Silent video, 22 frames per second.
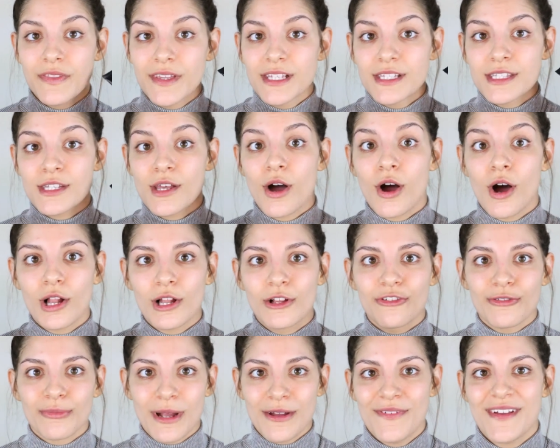this all
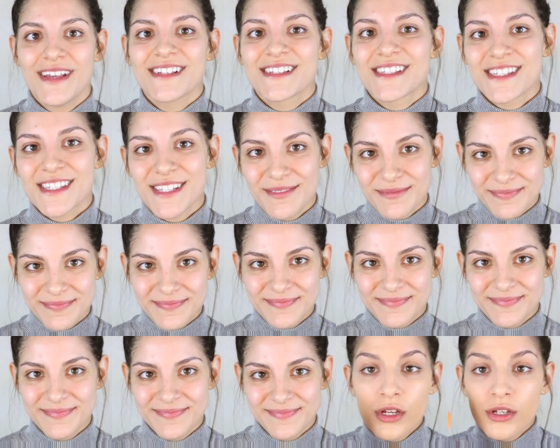over my face.
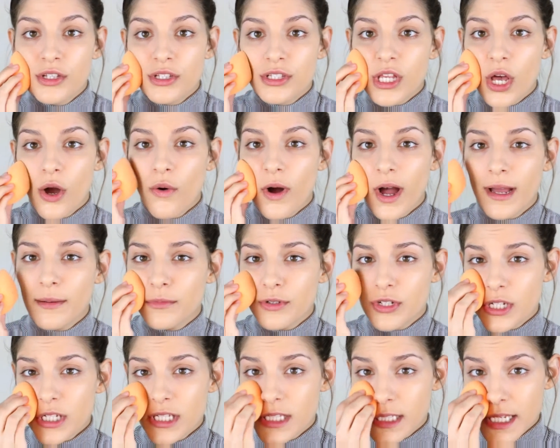So I'm
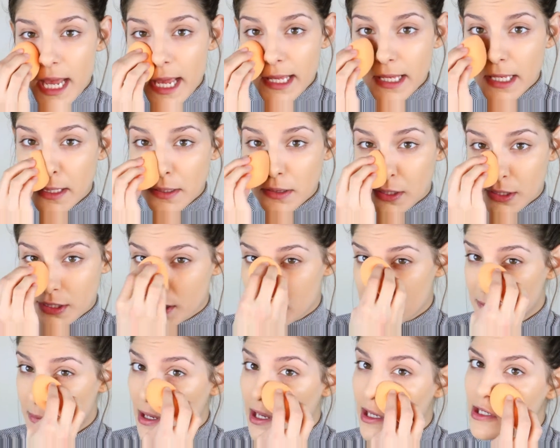just taking
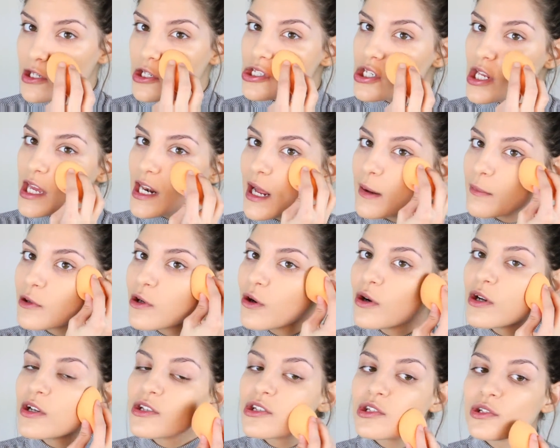this sponge and I'm
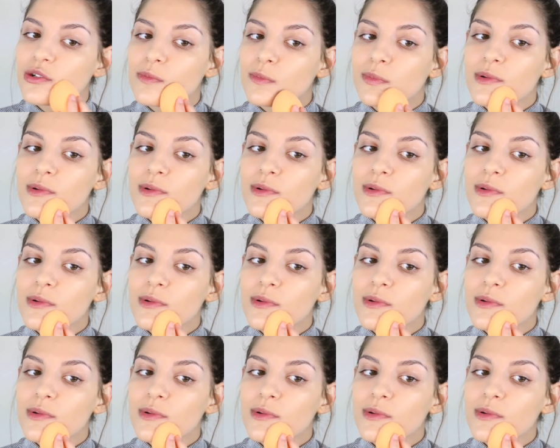going to